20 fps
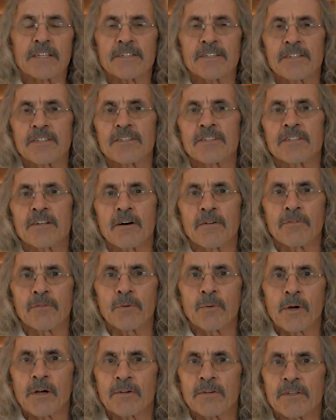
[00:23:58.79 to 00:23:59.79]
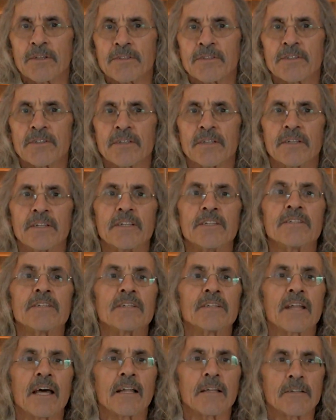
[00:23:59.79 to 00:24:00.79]
us this self-awareness,
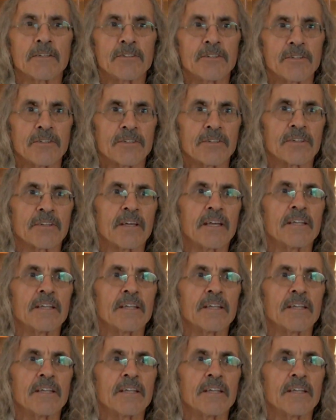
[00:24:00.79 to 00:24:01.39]
this intelligence,